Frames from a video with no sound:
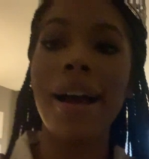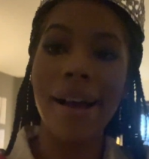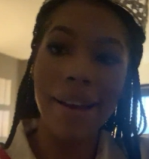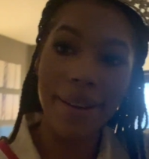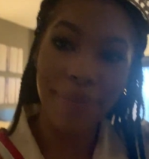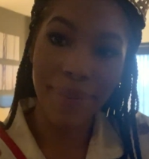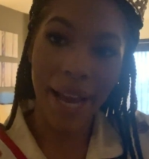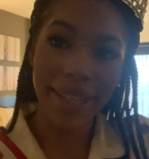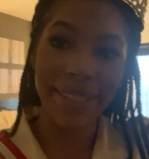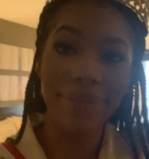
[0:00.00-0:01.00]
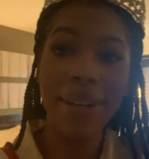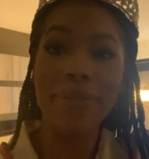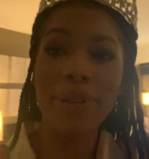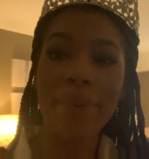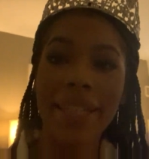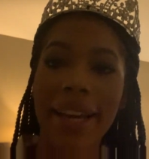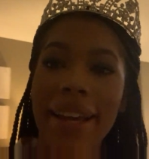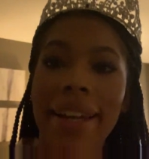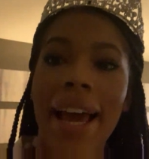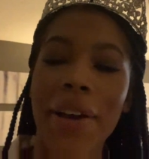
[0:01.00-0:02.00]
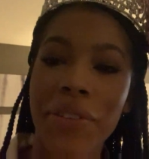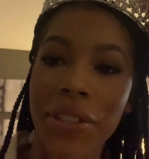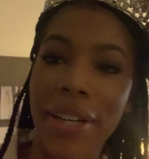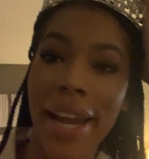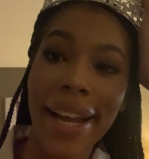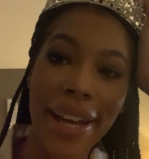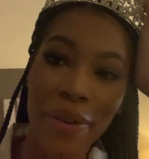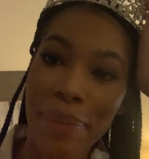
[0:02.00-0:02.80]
I am back in my room again after hanging out with